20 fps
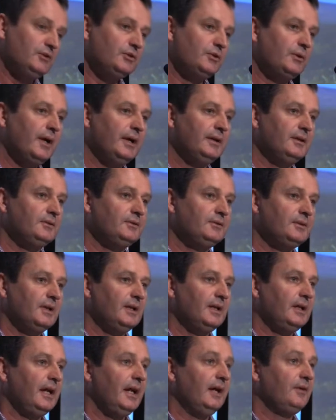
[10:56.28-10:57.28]
integrated
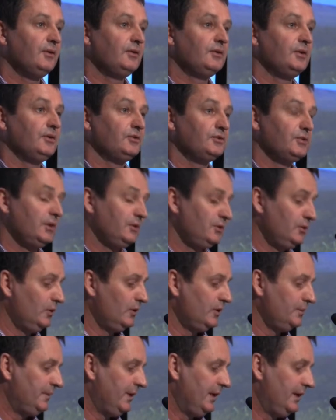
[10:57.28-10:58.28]
agriculture I
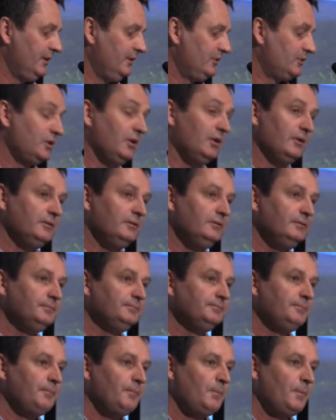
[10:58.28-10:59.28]
talk about is cotton,
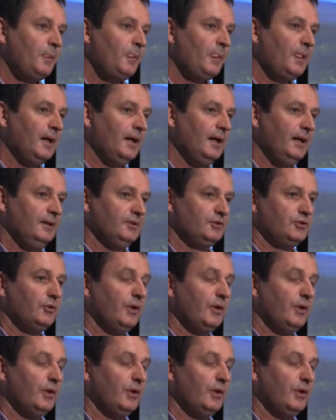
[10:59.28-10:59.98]
is